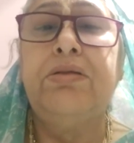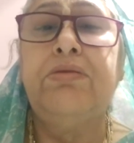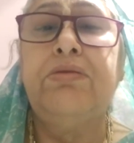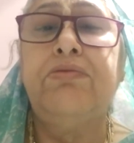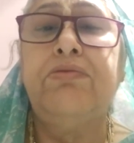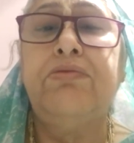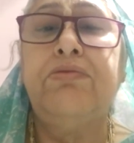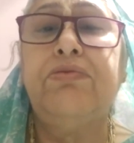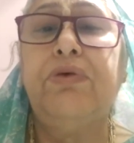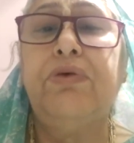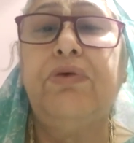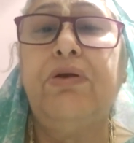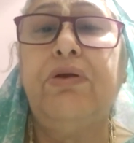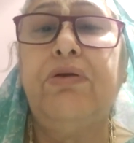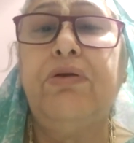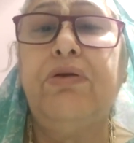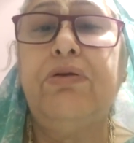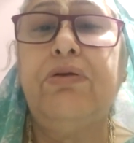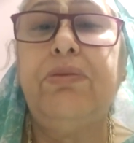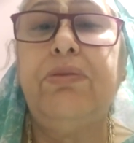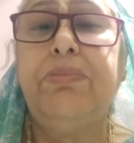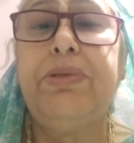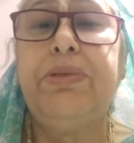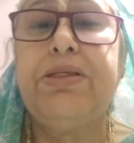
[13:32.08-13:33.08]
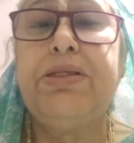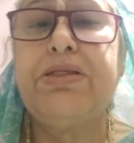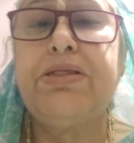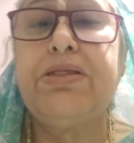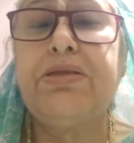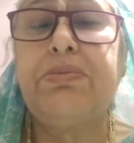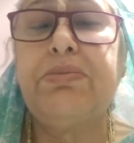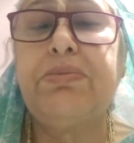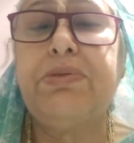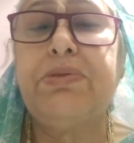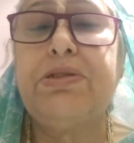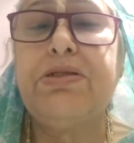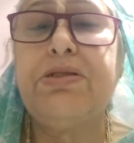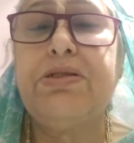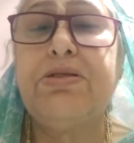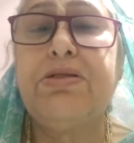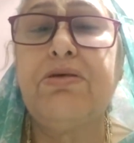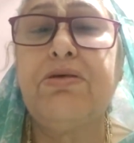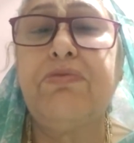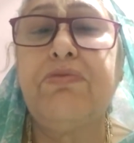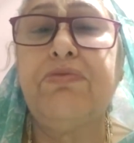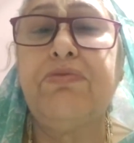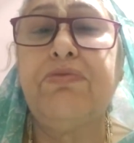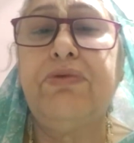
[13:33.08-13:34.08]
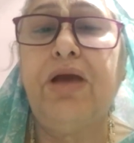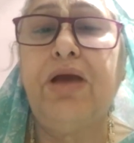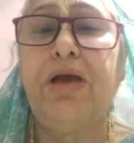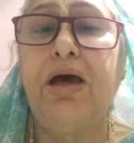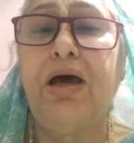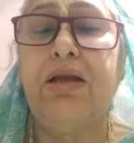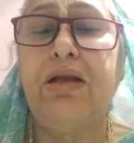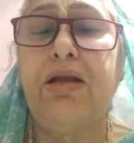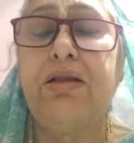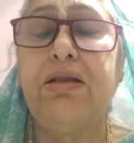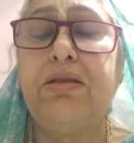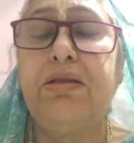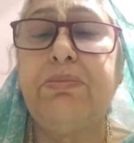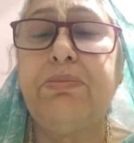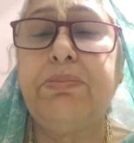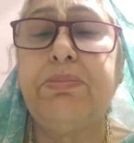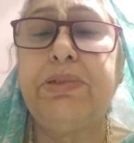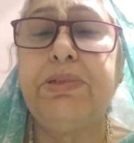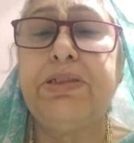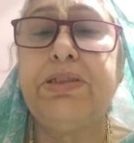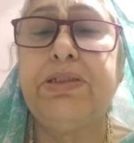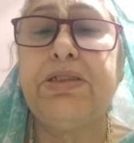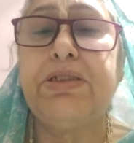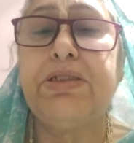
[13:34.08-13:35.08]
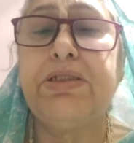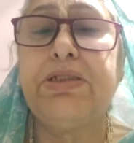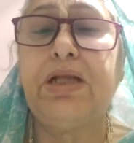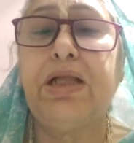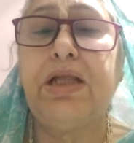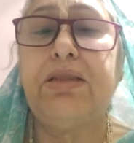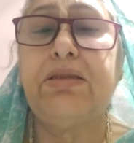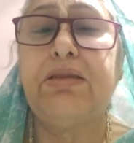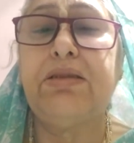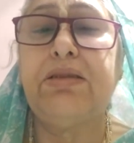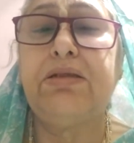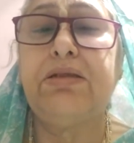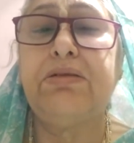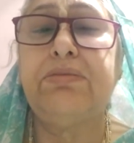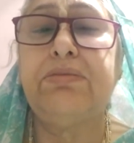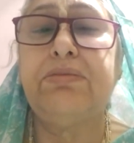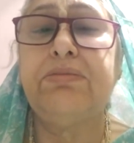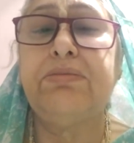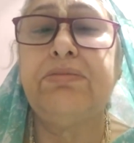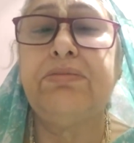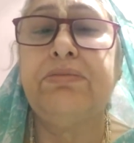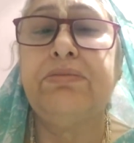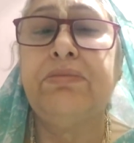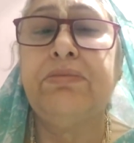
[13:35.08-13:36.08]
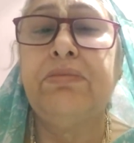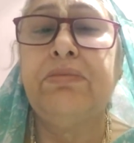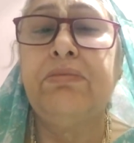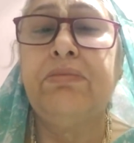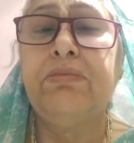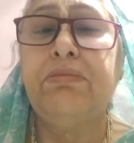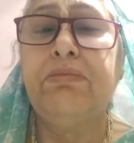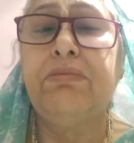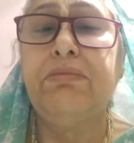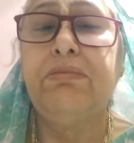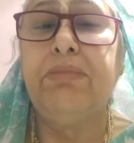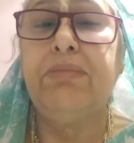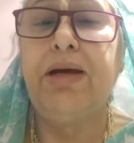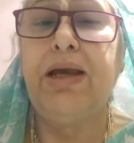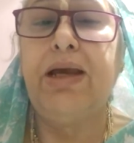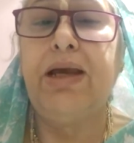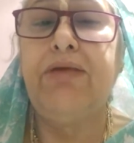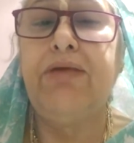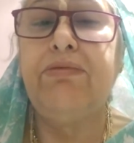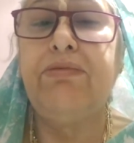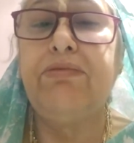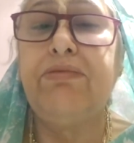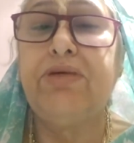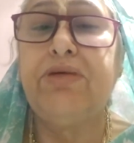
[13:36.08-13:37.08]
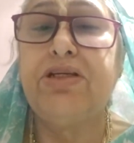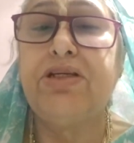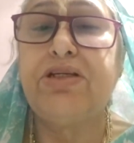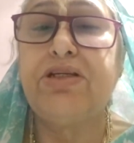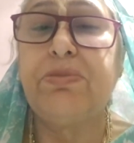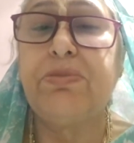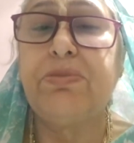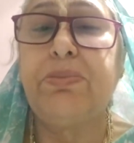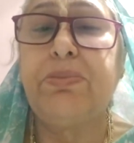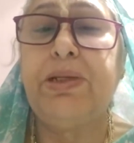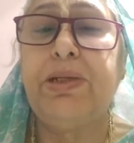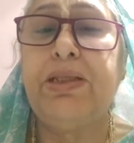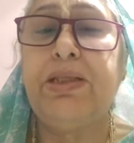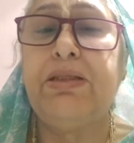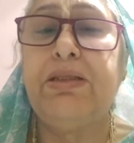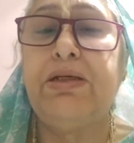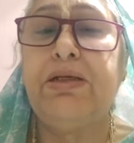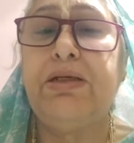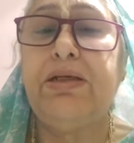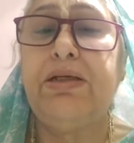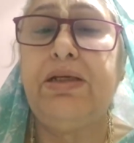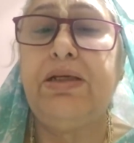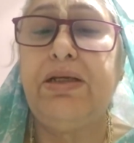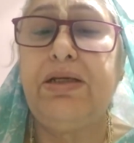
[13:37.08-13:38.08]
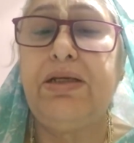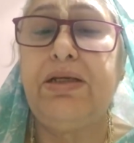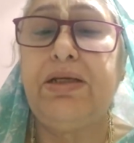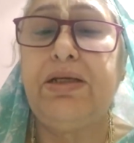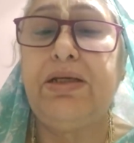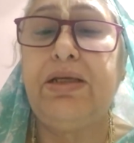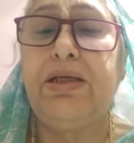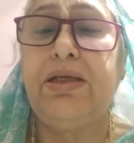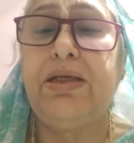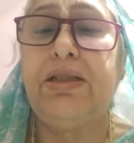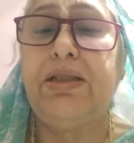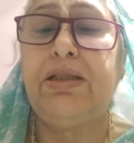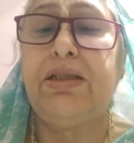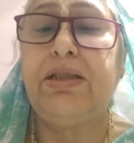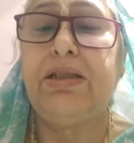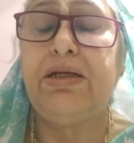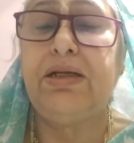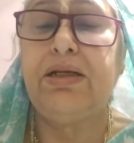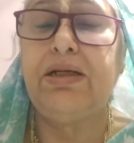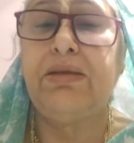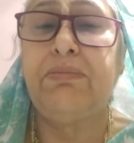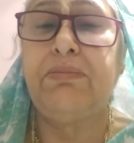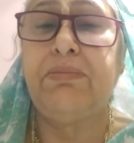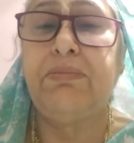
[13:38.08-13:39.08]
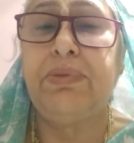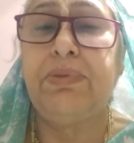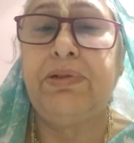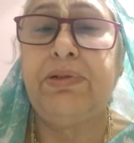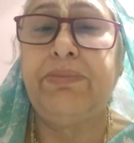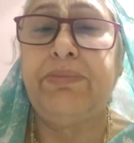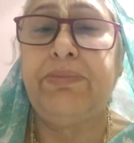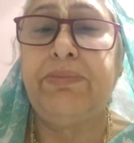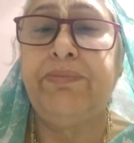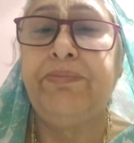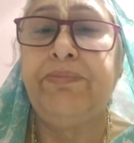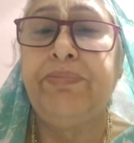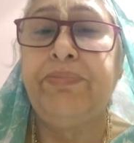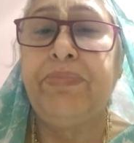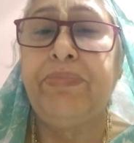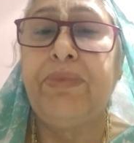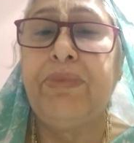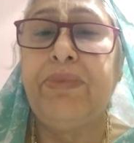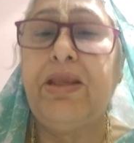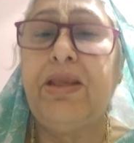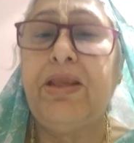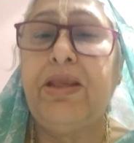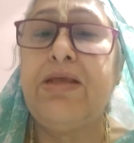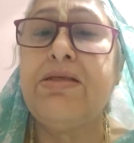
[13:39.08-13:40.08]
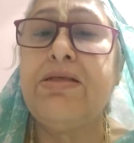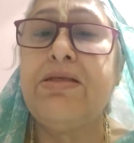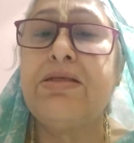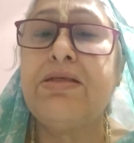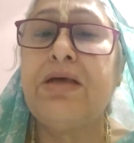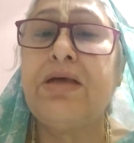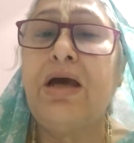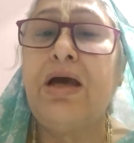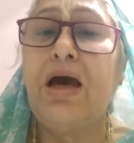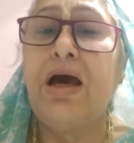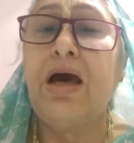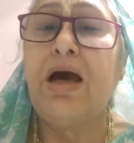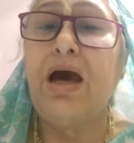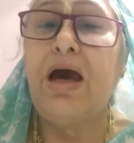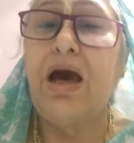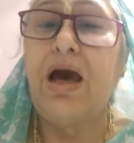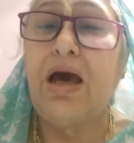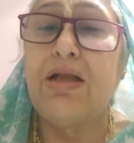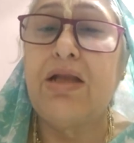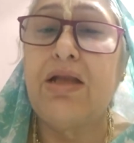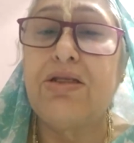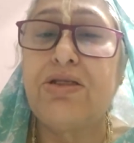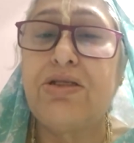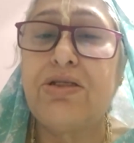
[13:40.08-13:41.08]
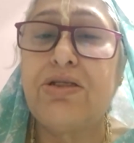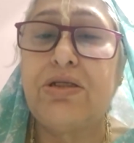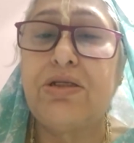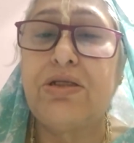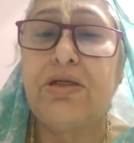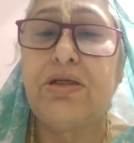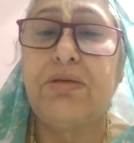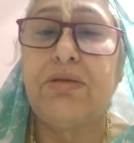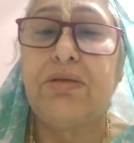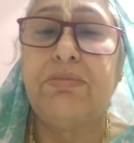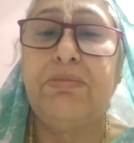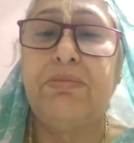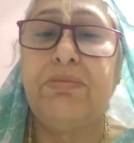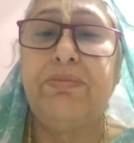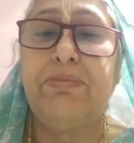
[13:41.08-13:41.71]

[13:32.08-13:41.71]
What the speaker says: follow the principles of Narada Pancharatra by worshipping the deity in the temple, that is Archanam.